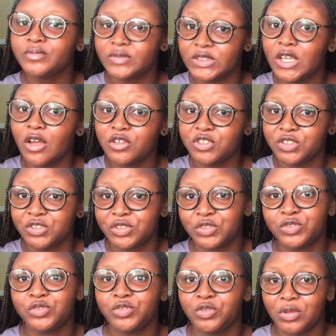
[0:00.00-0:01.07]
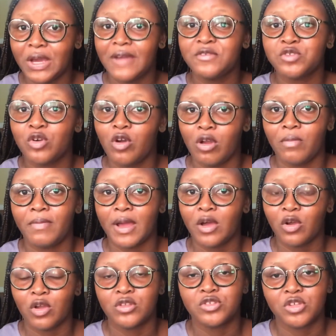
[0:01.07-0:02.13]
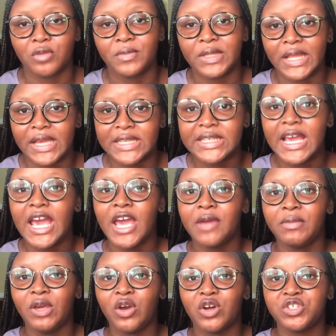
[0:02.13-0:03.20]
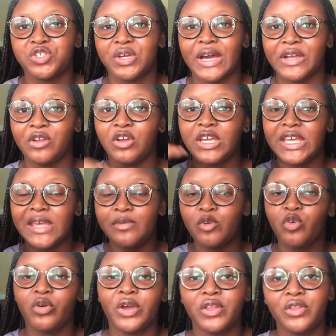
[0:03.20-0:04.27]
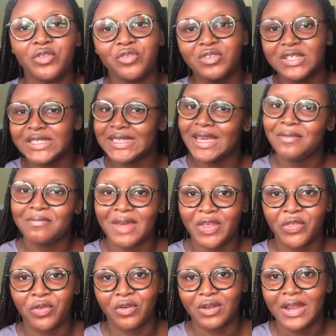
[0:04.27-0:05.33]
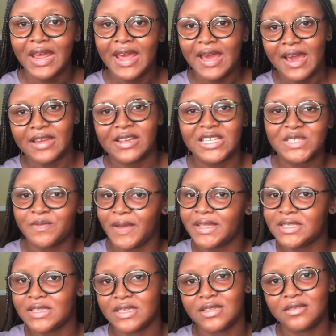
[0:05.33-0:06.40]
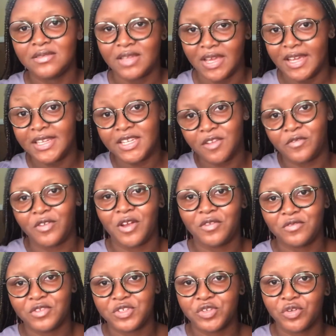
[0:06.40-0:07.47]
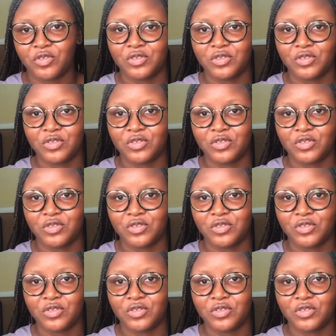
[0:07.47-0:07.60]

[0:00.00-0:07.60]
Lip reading: tells you to do. You have to cut back on something, because you cannot keep going through the same method and expecting a different result.